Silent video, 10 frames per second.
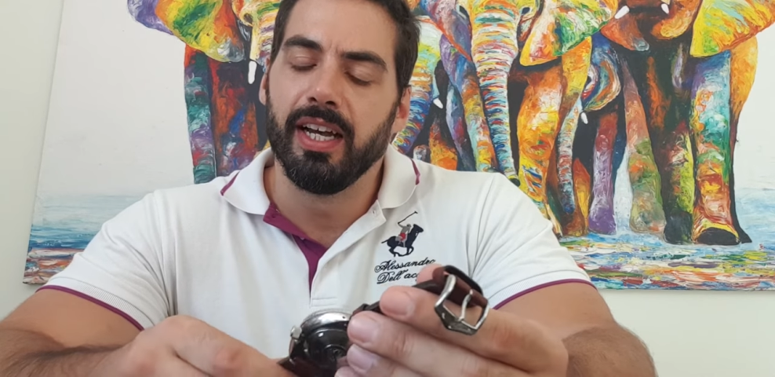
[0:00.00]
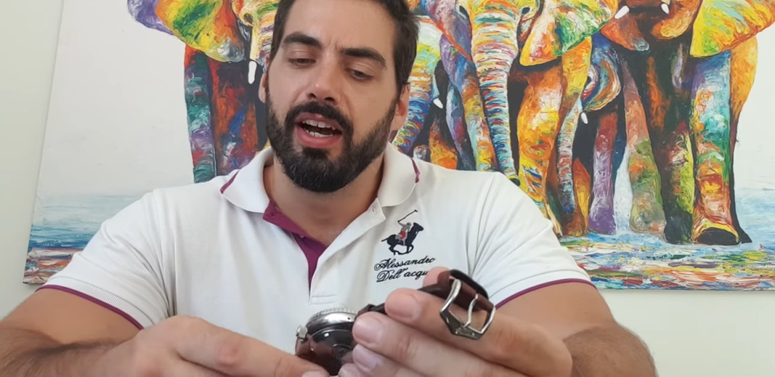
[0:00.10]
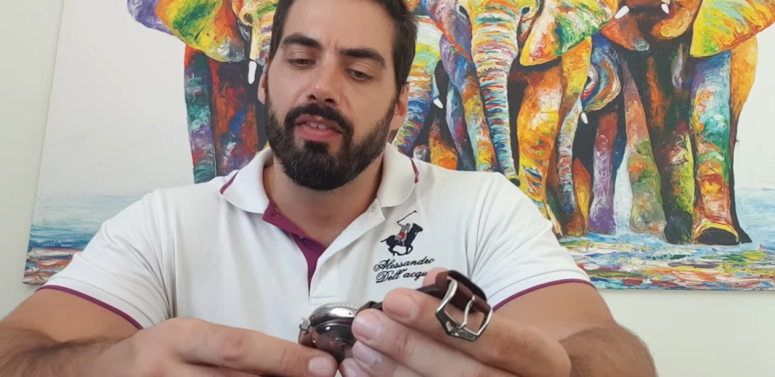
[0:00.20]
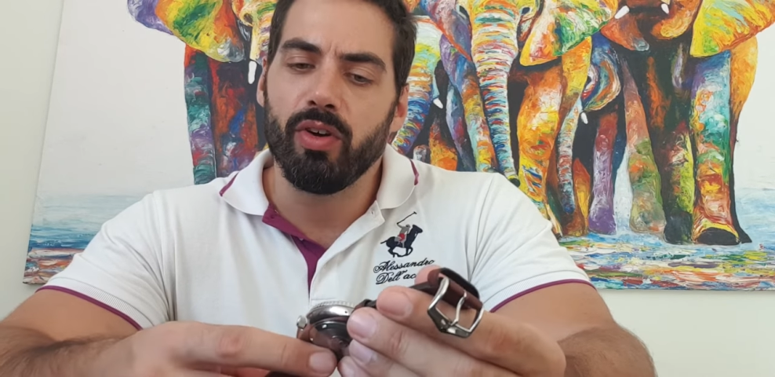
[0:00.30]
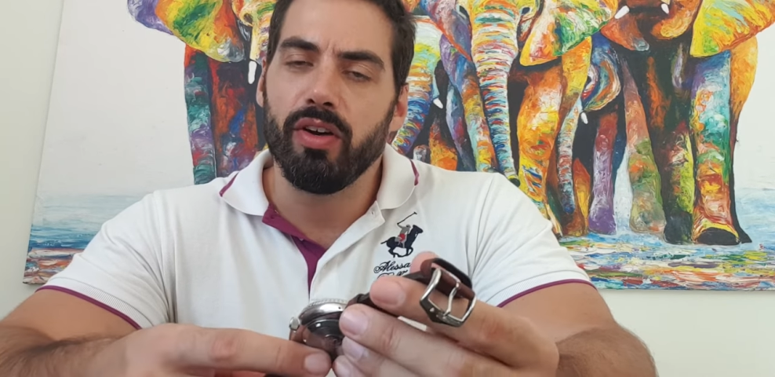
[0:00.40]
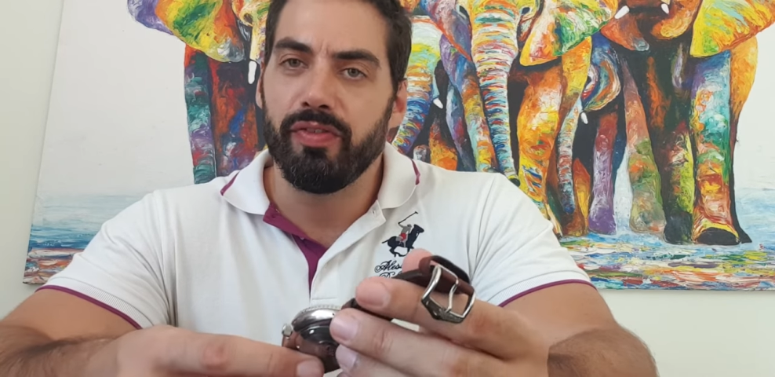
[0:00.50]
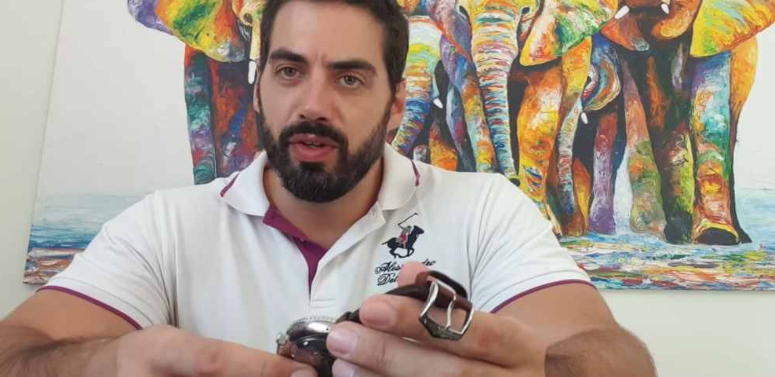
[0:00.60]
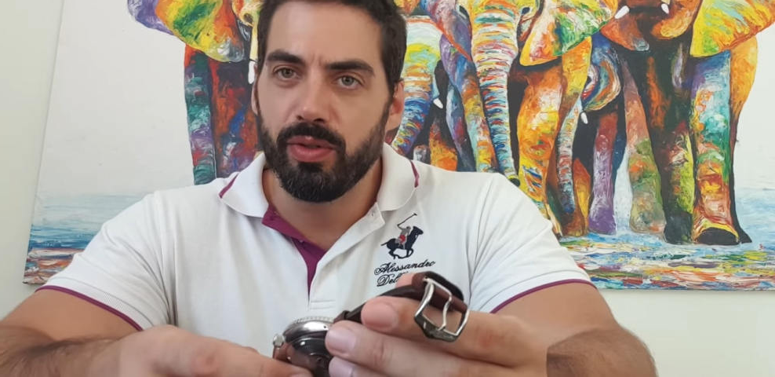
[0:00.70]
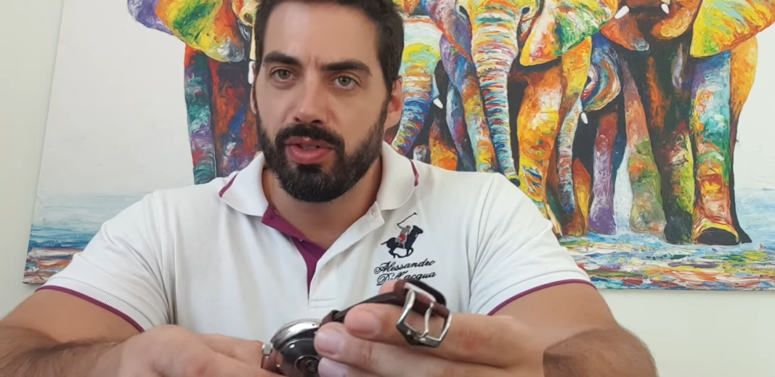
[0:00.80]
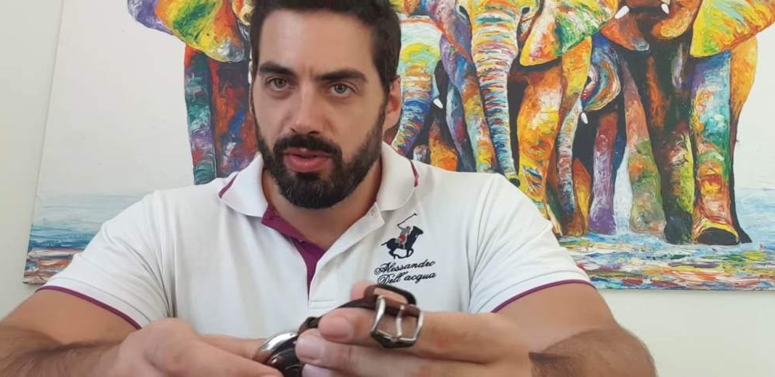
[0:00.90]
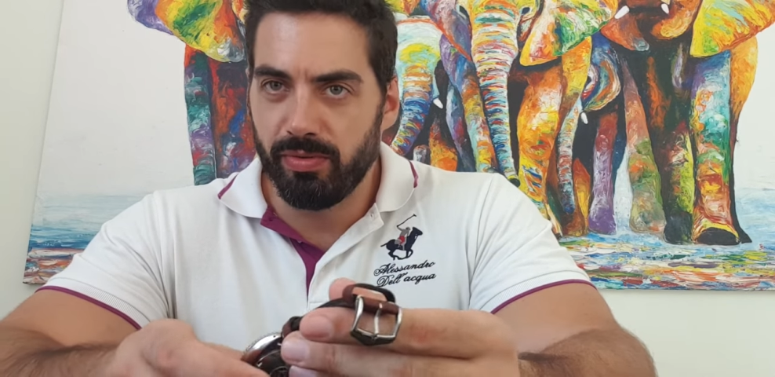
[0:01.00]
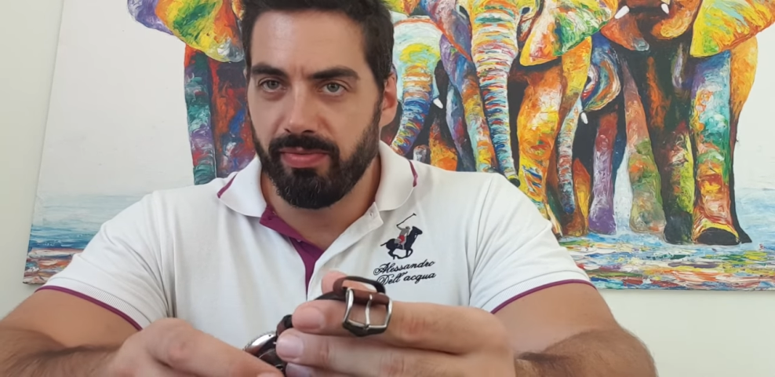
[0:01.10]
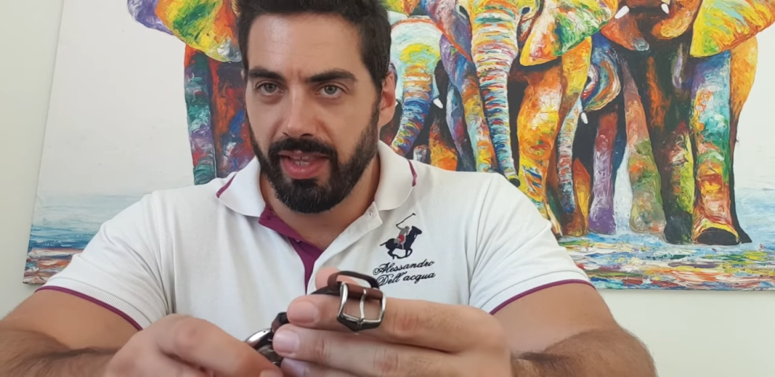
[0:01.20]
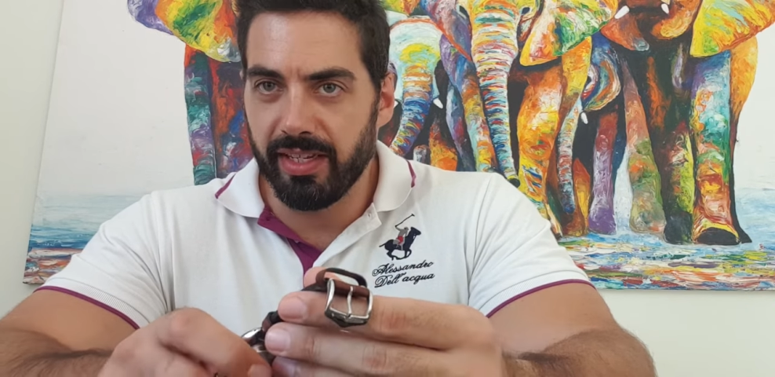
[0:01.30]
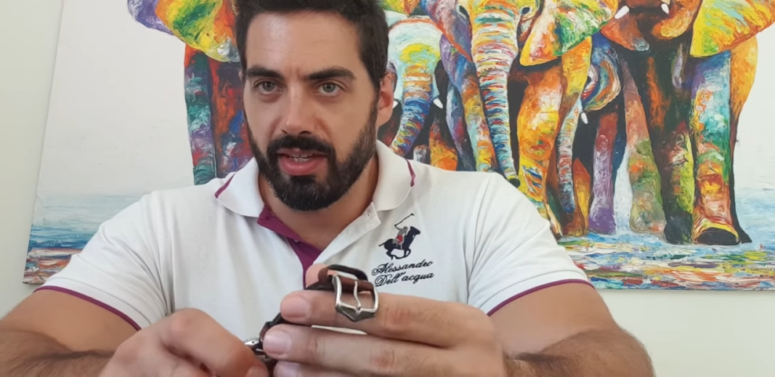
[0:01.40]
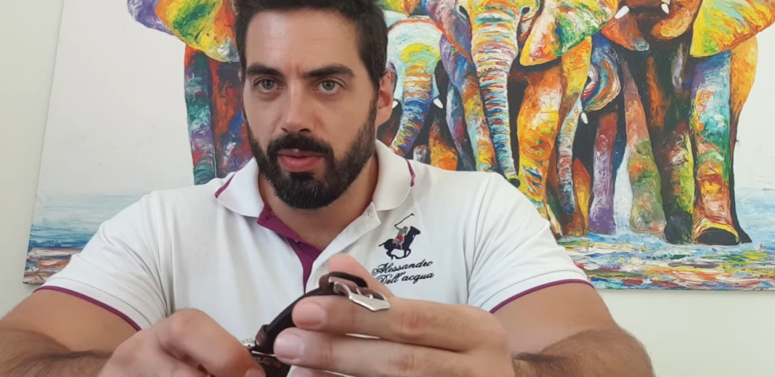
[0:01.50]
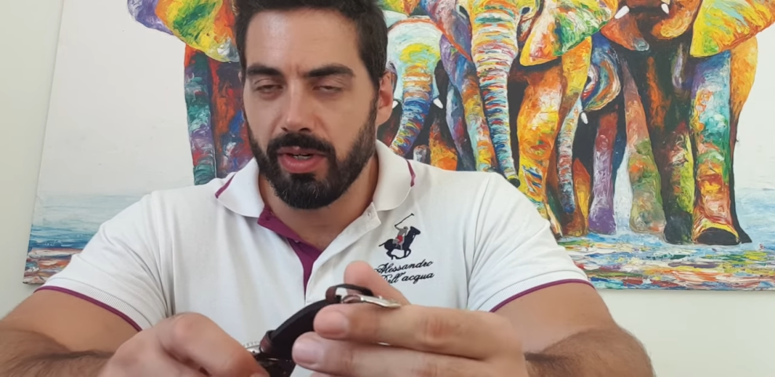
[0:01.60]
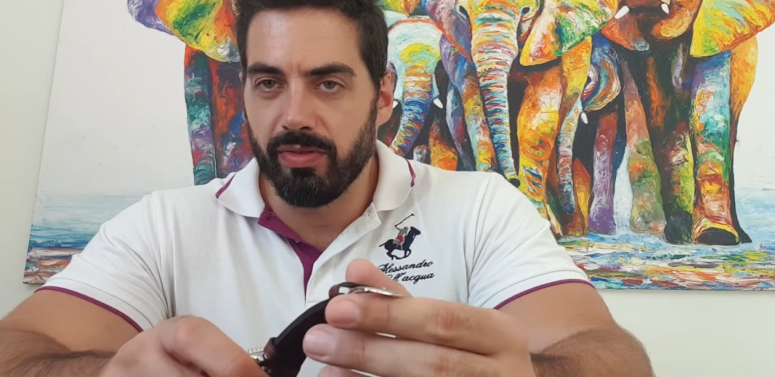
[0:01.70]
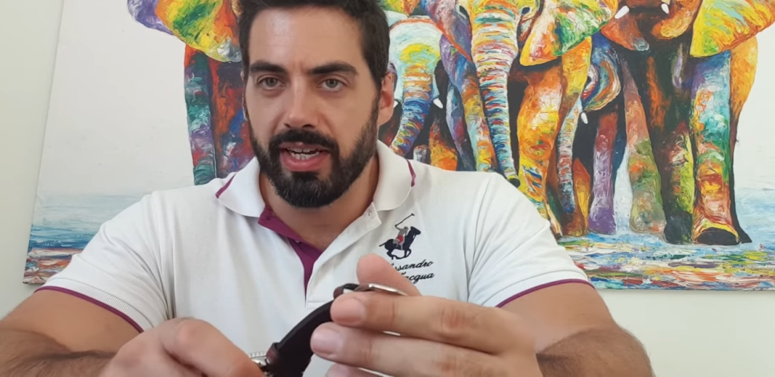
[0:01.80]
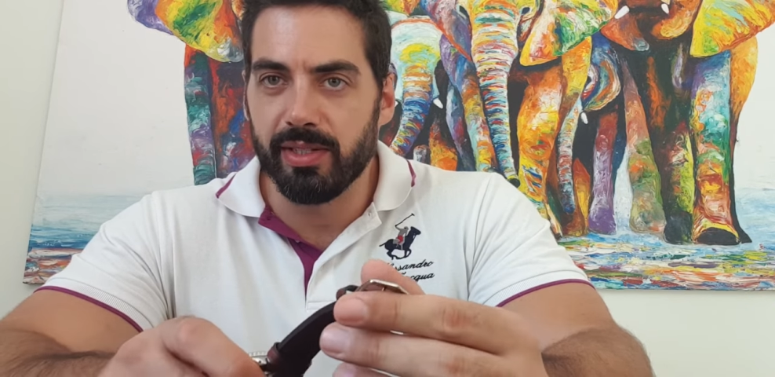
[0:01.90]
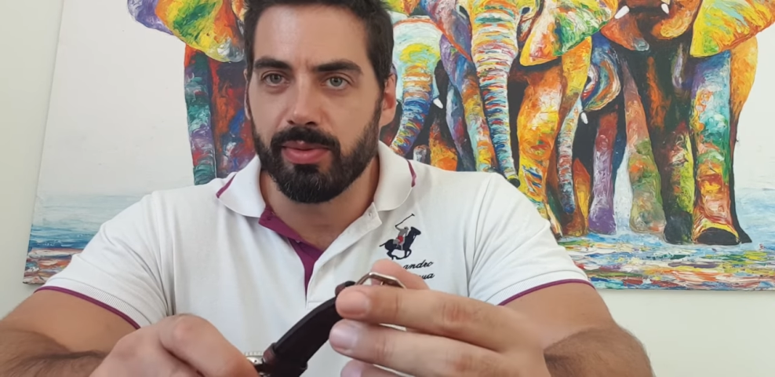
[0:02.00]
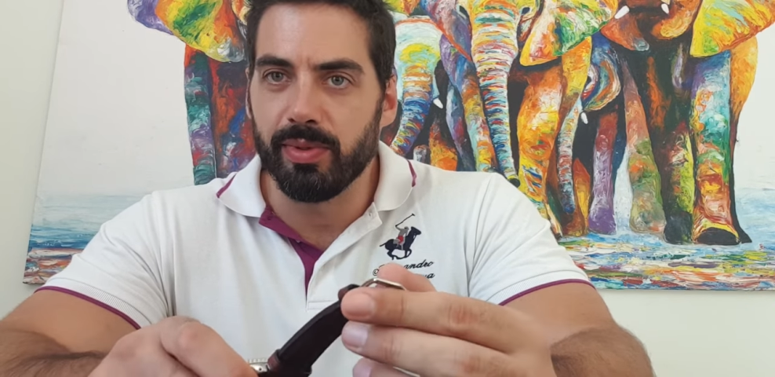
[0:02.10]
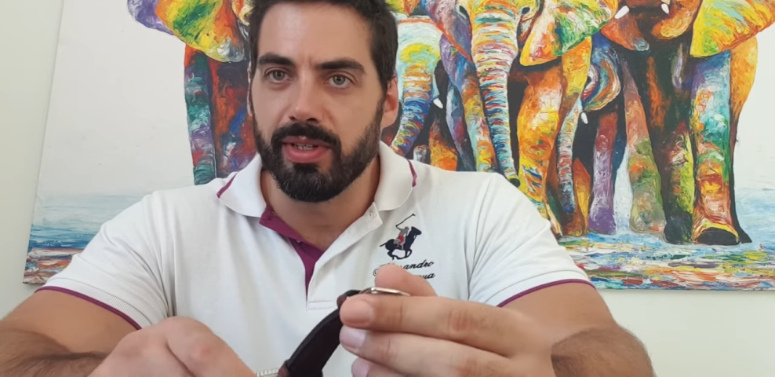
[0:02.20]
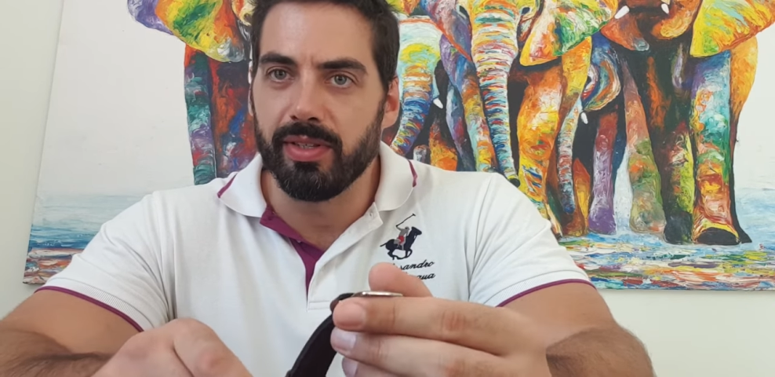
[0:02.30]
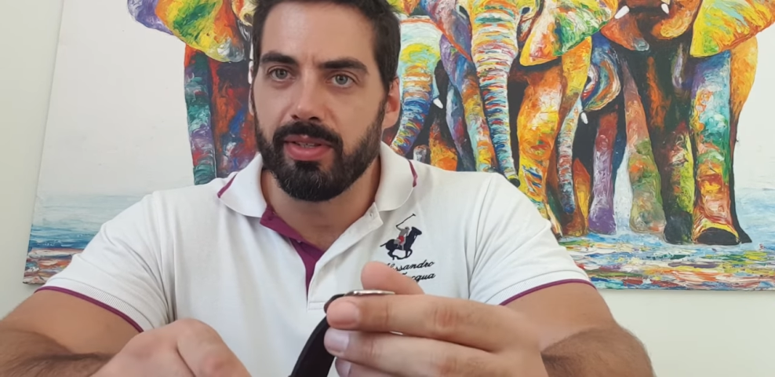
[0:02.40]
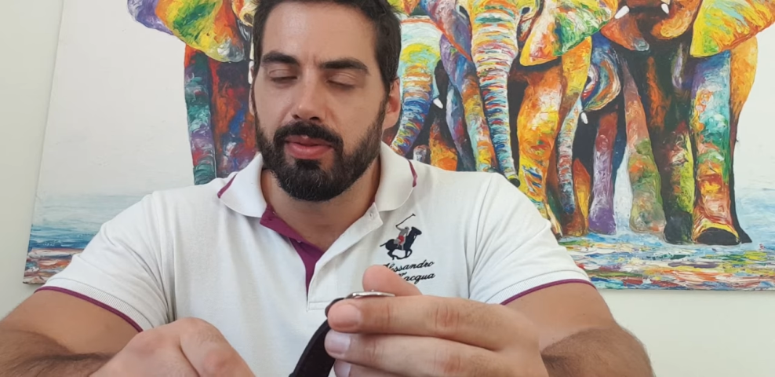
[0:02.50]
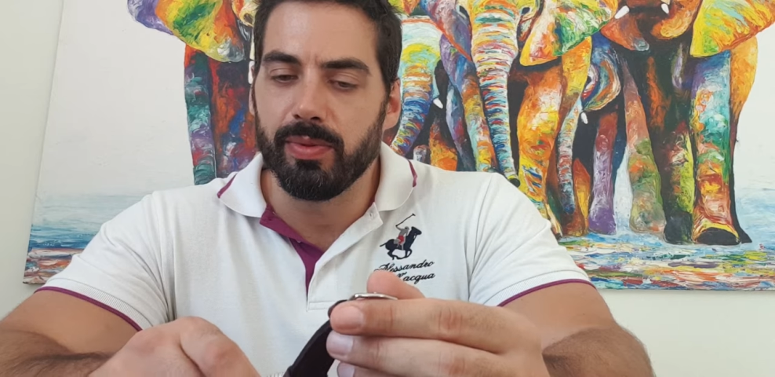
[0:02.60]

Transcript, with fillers: I've got a few things I want to raise with,